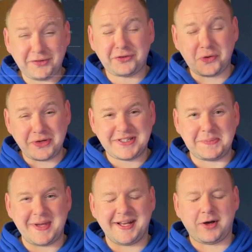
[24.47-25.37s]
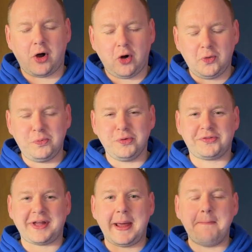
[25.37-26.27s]
going to be an
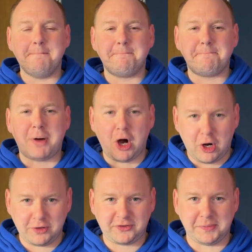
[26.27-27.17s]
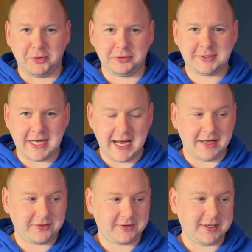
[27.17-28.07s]
almost impossible
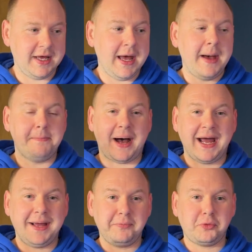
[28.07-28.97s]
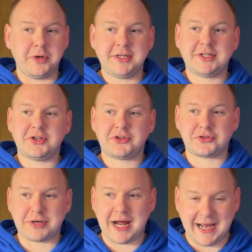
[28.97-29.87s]
task, but I am going to
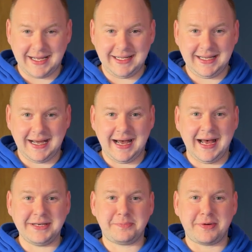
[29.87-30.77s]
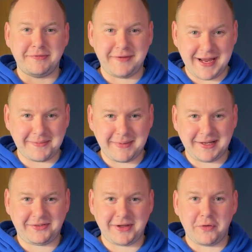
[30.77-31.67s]
try and prevent
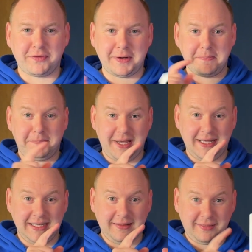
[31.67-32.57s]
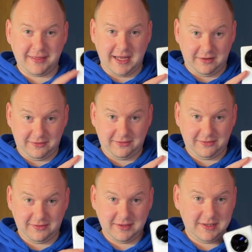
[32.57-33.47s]
myself comparing
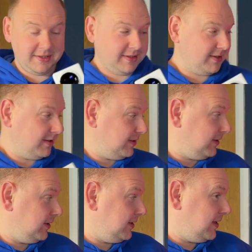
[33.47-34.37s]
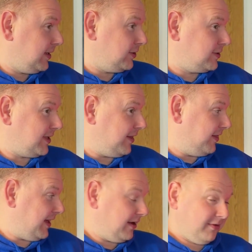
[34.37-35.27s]
this to
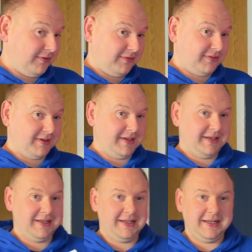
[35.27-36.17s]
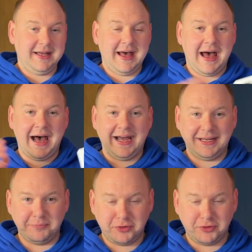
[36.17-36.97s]
this. I am